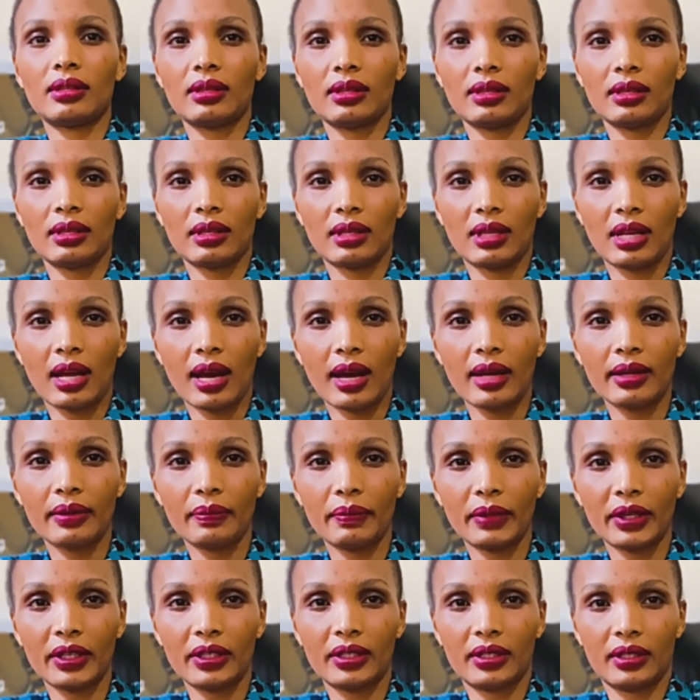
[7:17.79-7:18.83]
in hand
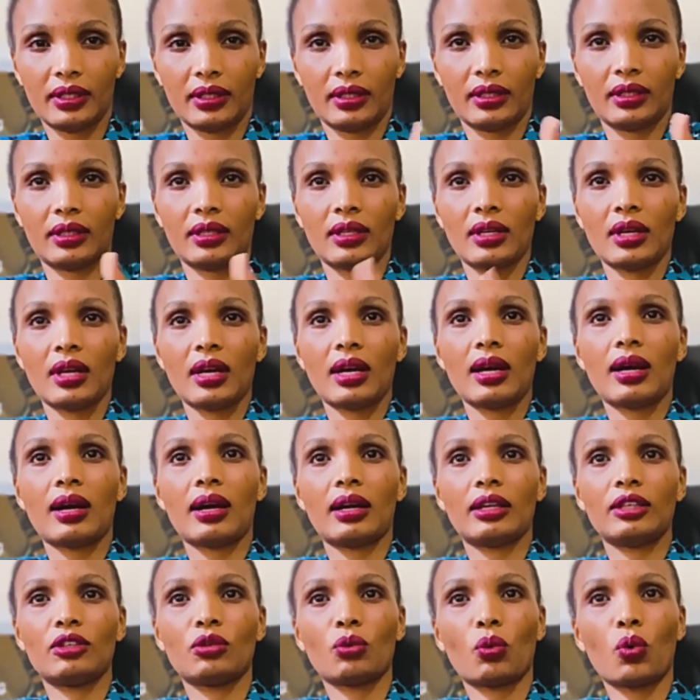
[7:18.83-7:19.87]
mating,
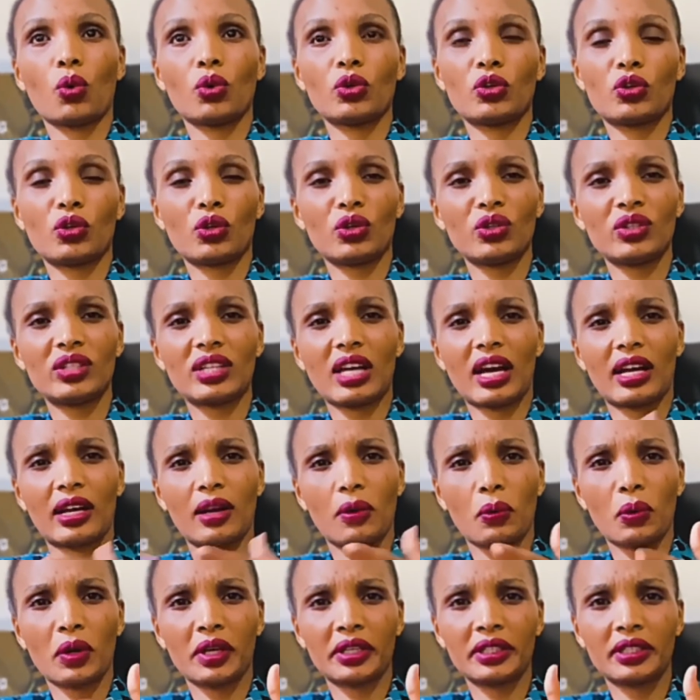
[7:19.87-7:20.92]
it controls
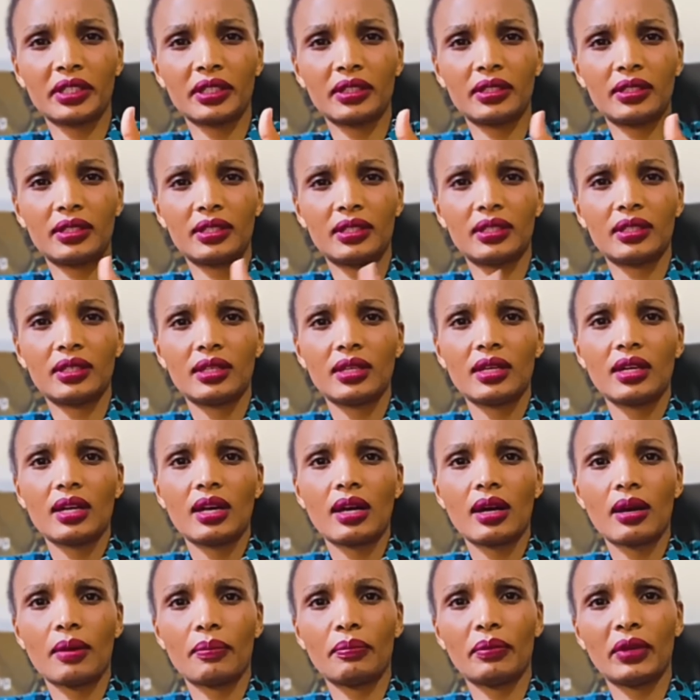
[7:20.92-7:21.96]
unwanted
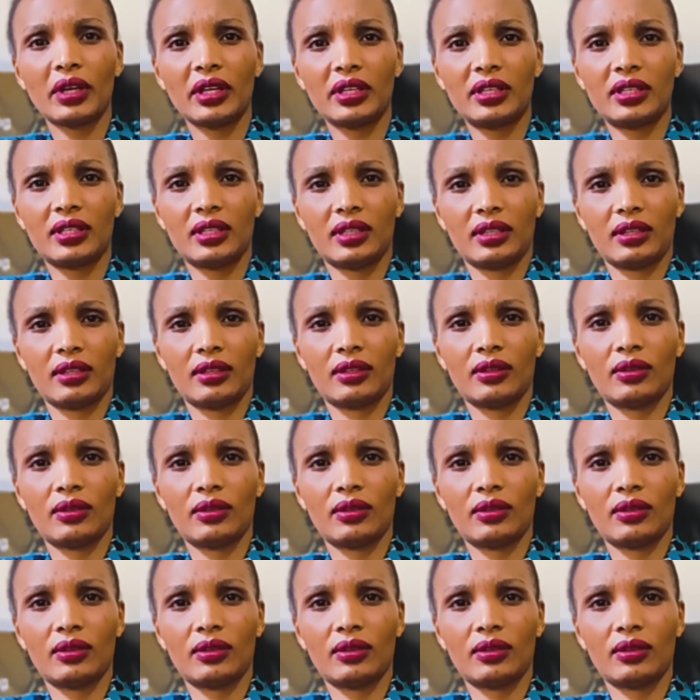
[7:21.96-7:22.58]
mating.